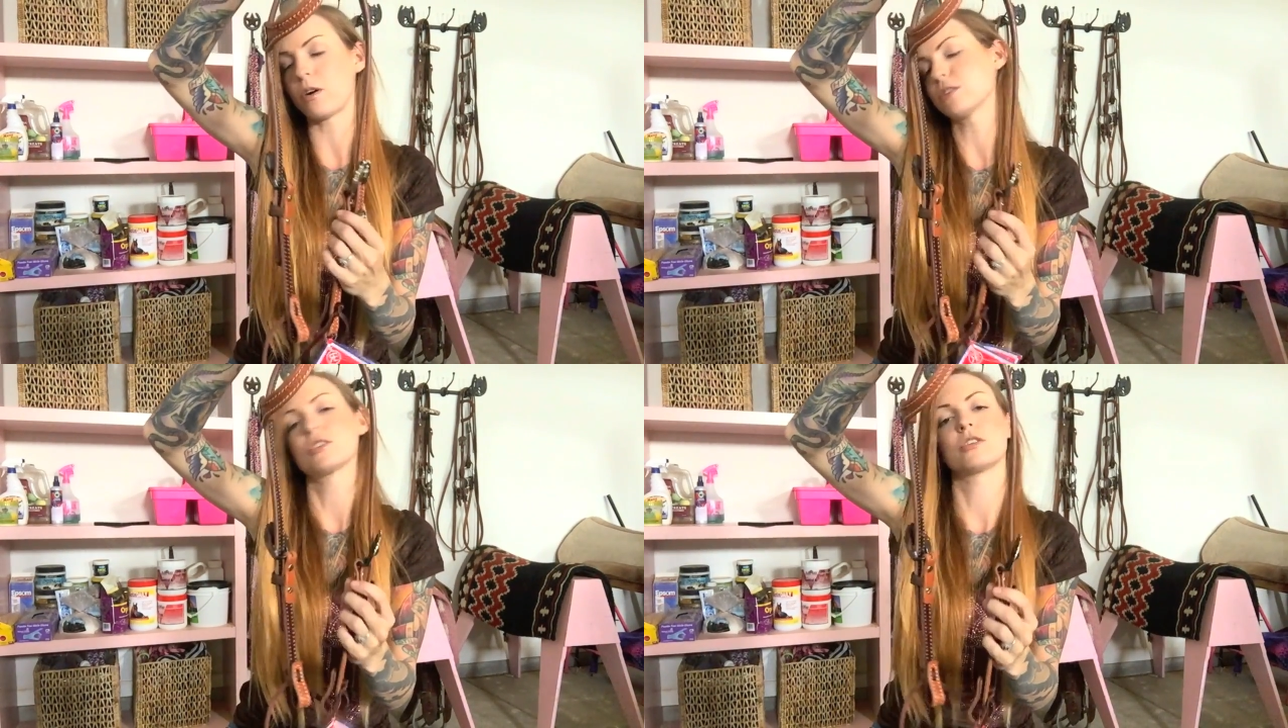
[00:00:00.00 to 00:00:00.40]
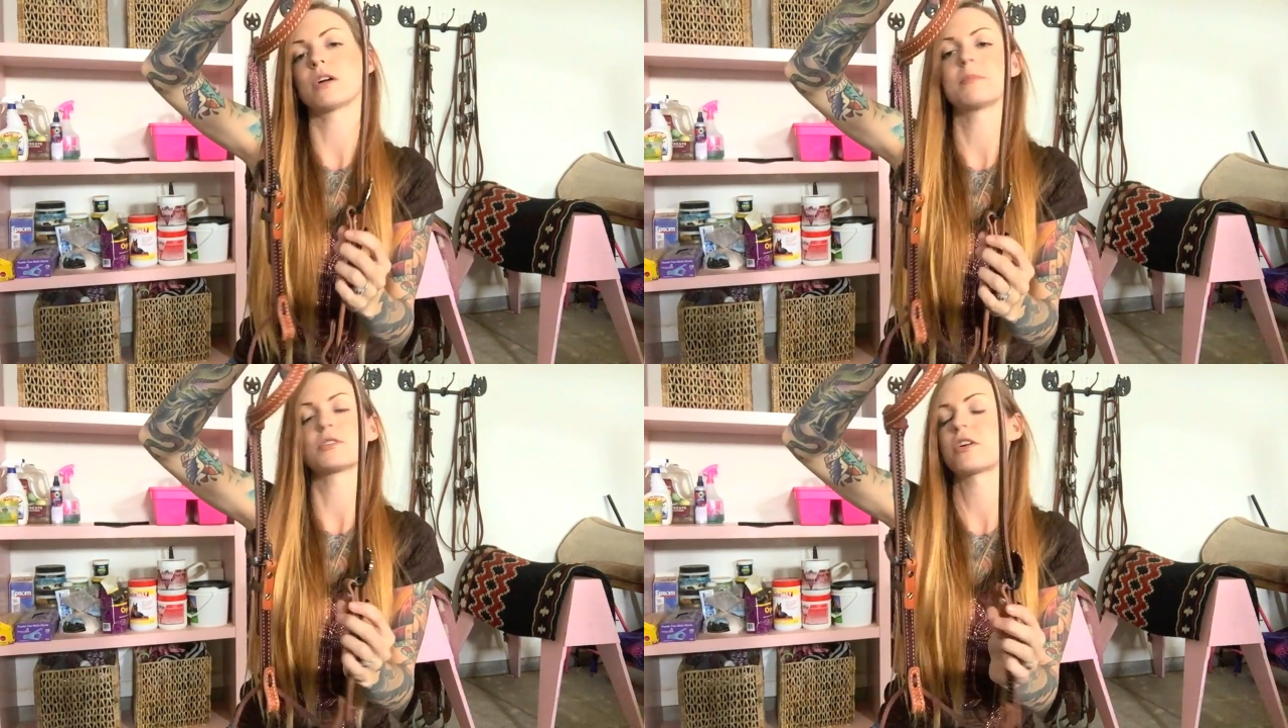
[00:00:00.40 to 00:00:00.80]

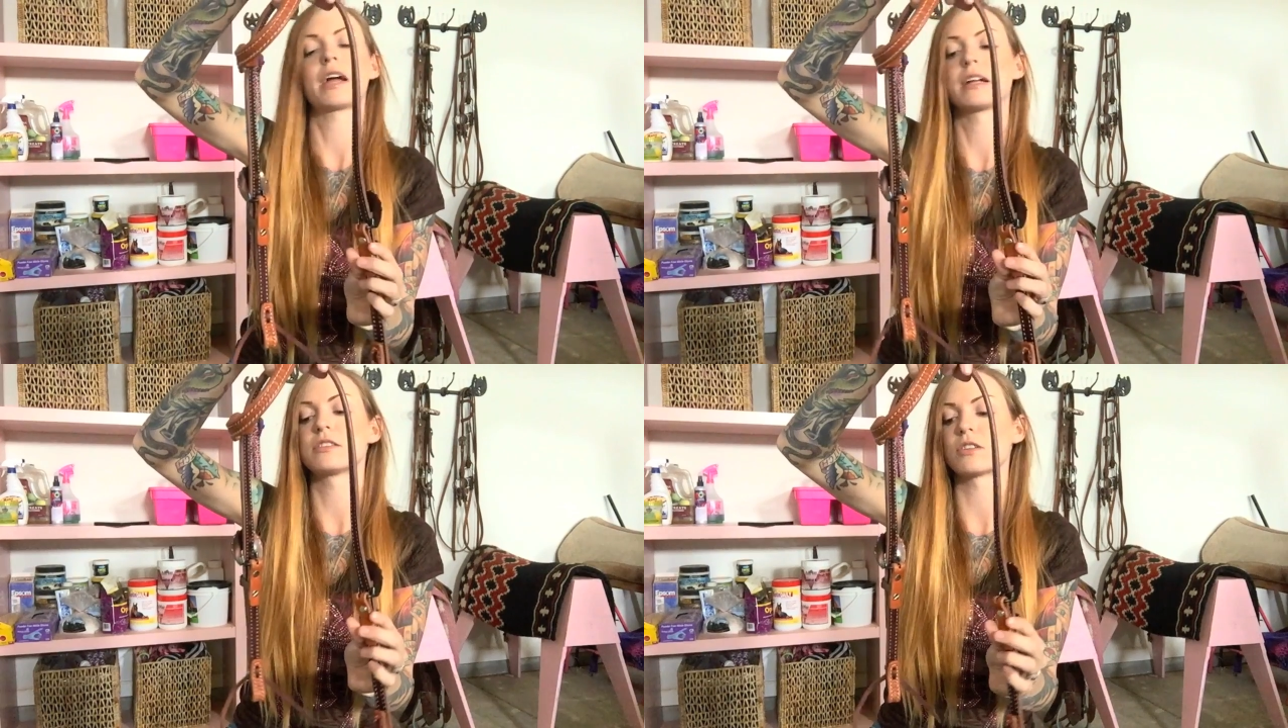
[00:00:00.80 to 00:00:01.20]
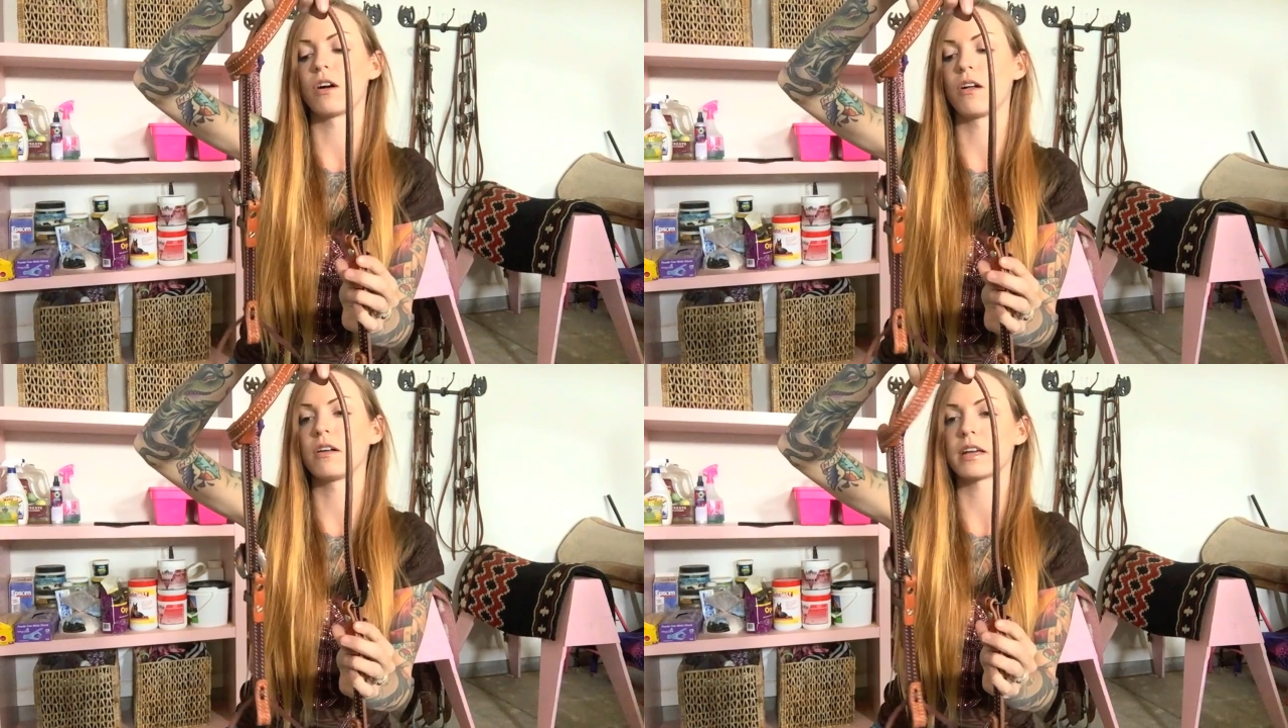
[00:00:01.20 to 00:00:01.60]

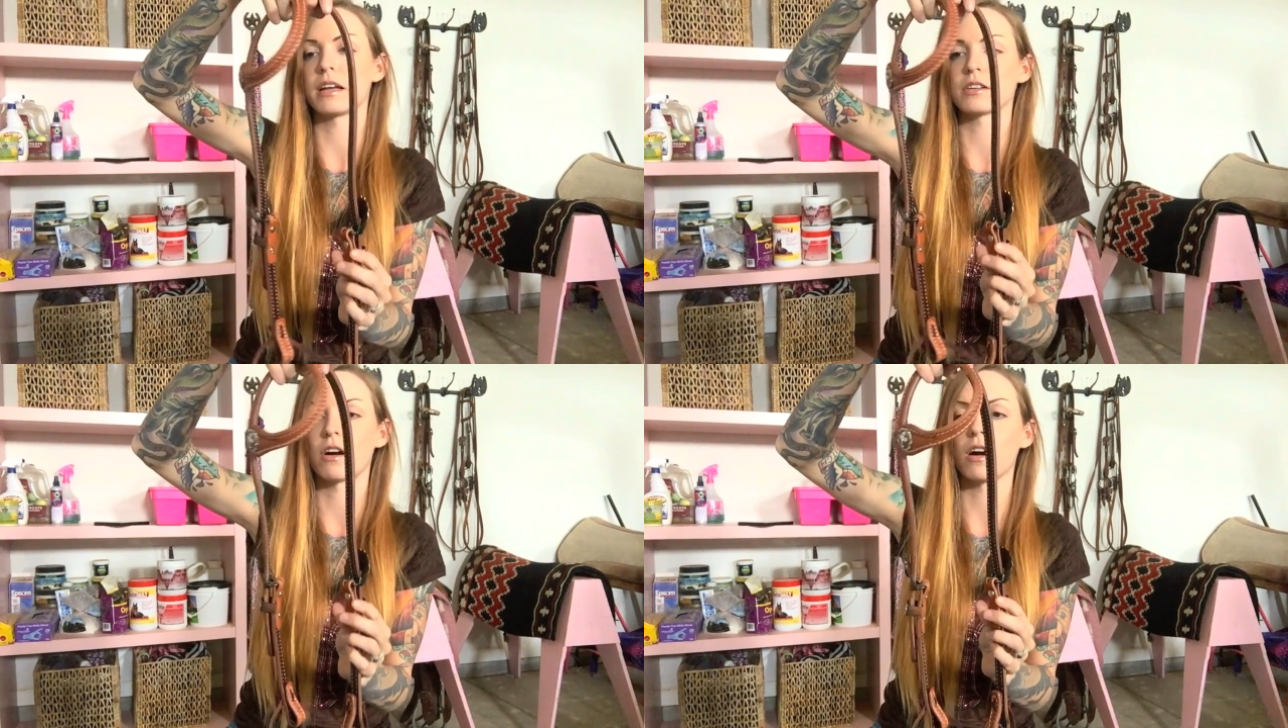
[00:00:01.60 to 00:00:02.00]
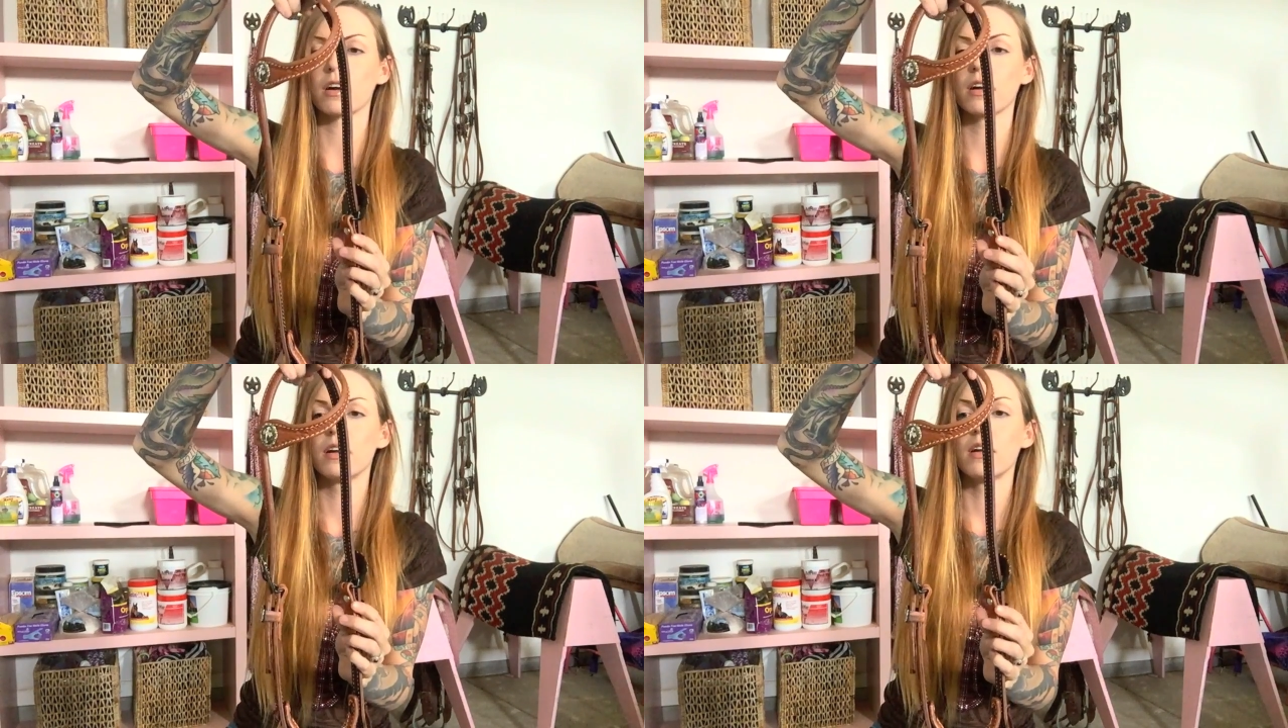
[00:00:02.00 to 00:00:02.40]
headstall, I can't
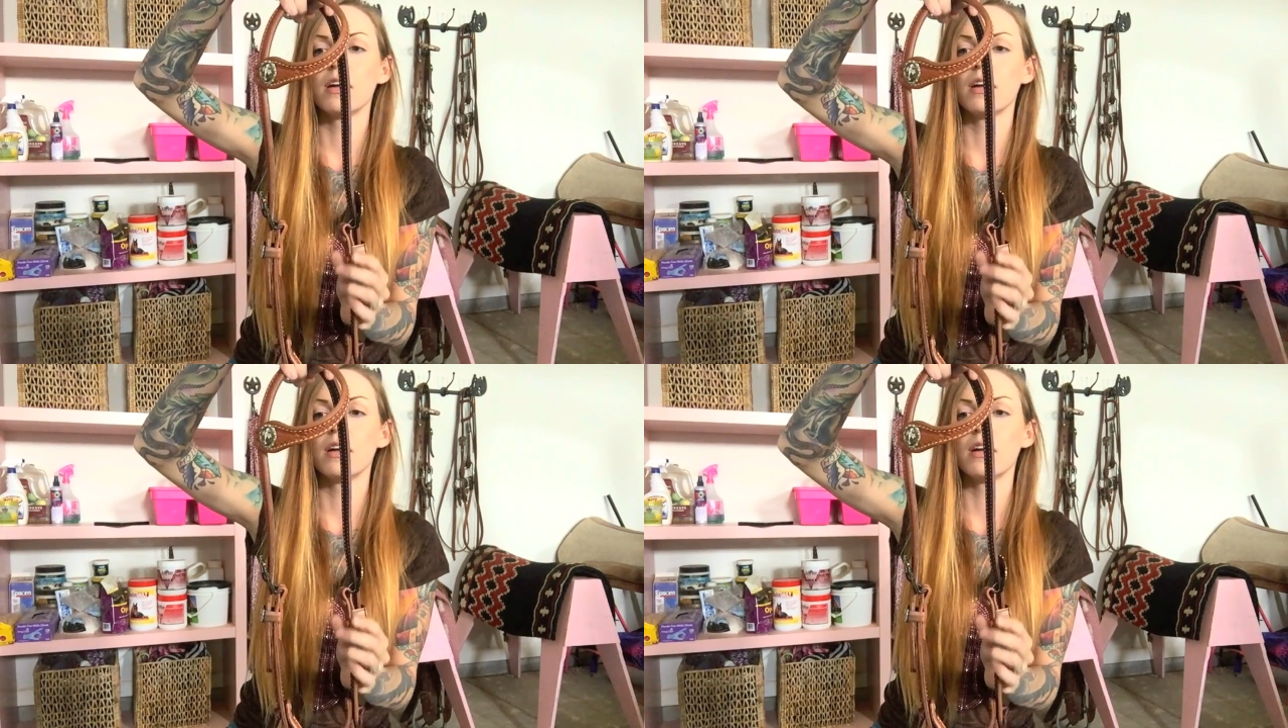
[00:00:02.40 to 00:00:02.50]
talk.